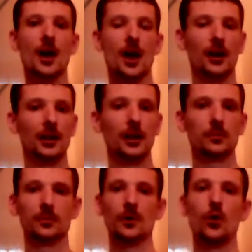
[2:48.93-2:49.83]
Okay,
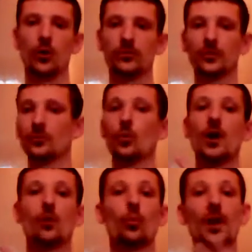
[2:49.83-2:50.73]
because obviously the
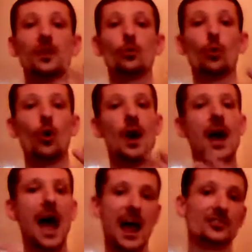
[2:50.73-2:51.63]
way, way you're
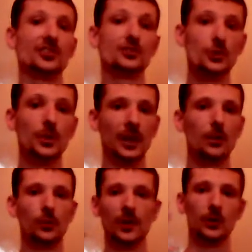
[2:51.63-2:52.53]
actually doing
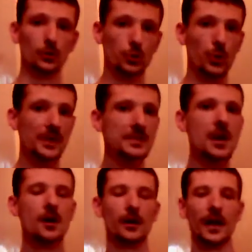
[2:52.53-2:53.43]
it with a little twist,
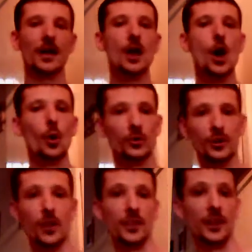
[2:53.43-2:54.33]
okay, which
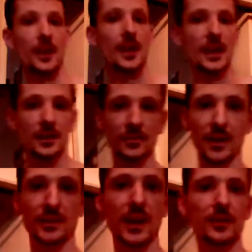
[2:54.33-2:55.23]
I think is
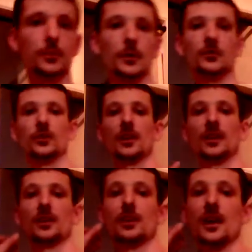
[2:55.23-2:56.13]
fantastic because you,
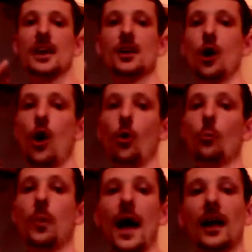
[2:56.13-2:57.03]
you're going to hit your
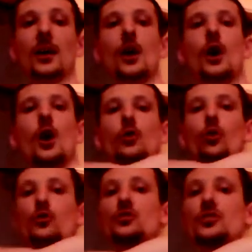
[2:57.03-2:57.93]
whole back,
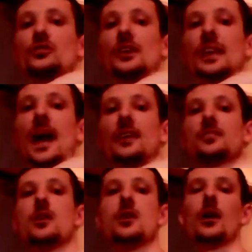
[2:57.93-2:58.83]
not just your
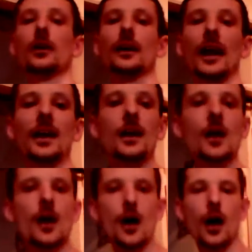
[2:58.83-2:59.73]
lats, okay,
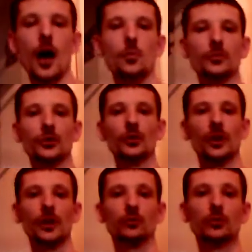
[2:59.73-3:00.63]
um, so you're
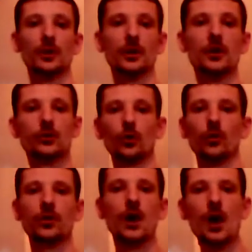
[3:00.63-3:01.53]
getting a really sort
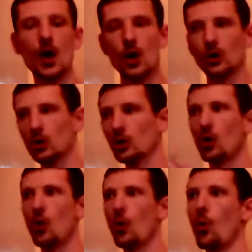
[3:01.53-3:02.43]
of good
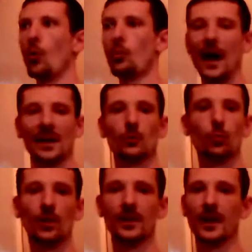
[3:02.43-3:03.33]
all banging
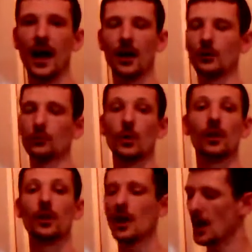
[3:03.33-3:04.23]
one in that as
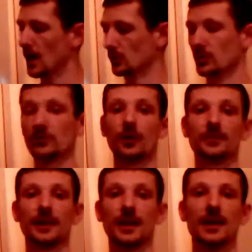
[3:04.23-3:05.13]
well as well as like I
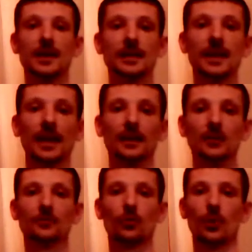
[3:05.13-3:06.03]
say getting
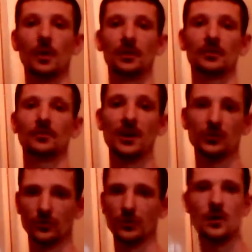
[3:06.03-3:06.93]
these forearm
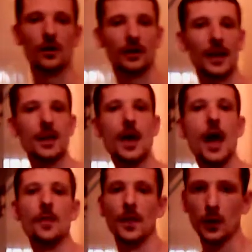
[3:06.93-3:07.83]
activation, okay.
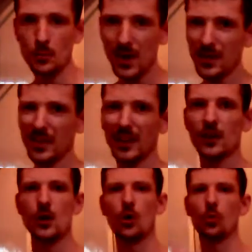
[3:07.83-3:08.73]
Now you may think,
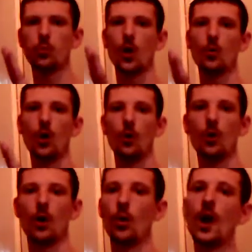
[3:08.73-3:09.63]
whoa, whoa,
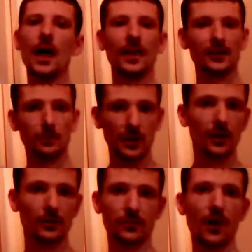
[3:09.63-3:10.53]
whoa, that's a
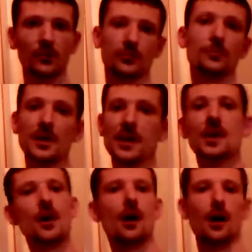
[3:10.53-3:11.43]
bit advanced for
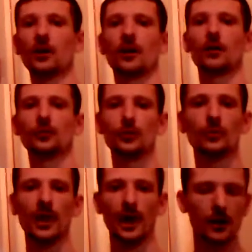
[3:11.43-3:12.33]
me, I can't do
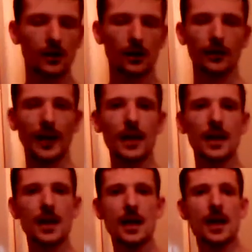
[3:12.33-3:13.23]
that, okay.
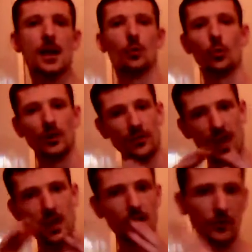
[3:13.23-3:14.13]
Well, if you,
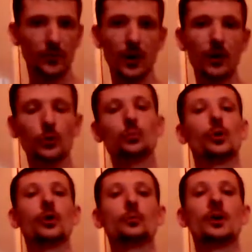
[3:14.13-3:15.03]
if you can't do
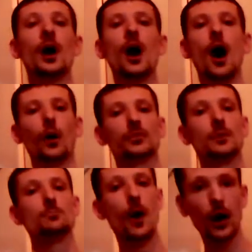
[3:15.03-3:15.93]
pull-ups, I would
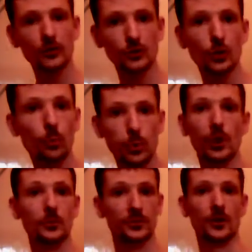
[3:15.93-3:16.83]
say master your
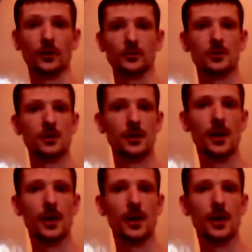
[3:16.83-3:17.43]
pull-ups first.